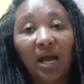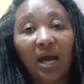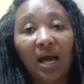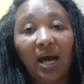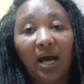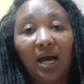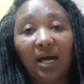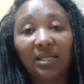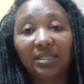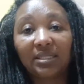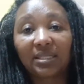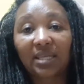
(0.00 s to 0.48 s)

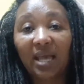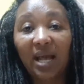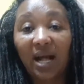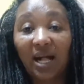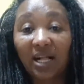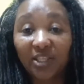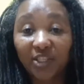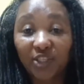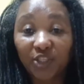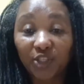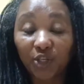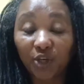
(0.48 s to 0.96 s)
and
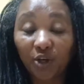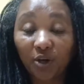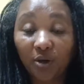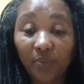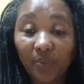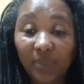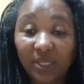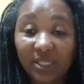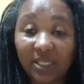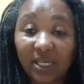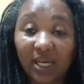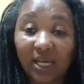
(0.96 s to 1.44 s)

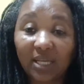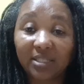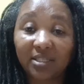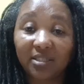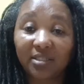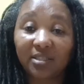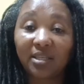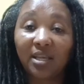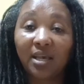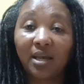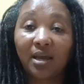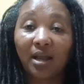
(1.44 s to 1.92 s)
calcium. It
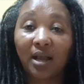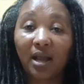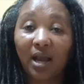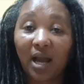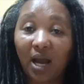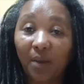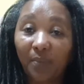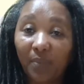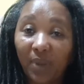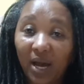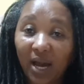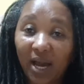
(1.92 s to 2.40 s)
has
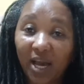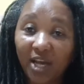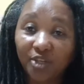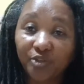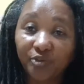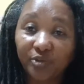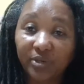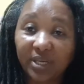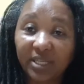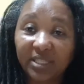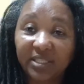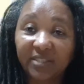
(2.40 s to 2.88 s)

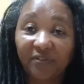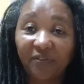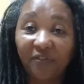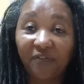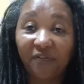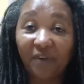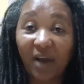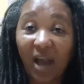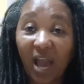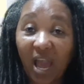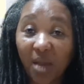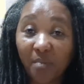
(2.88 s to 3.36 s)
carbohydrates,
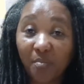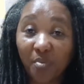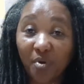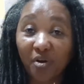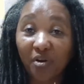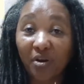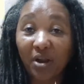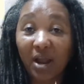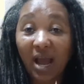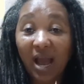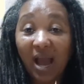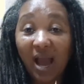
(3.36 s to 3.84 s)

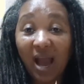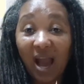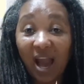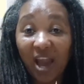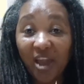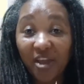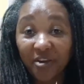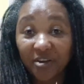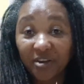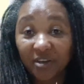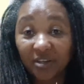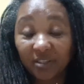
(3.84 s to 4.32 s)
fiber,
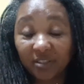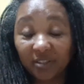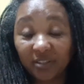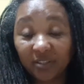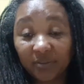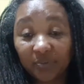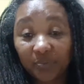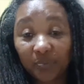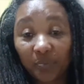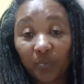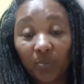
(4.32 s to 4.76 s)
iron,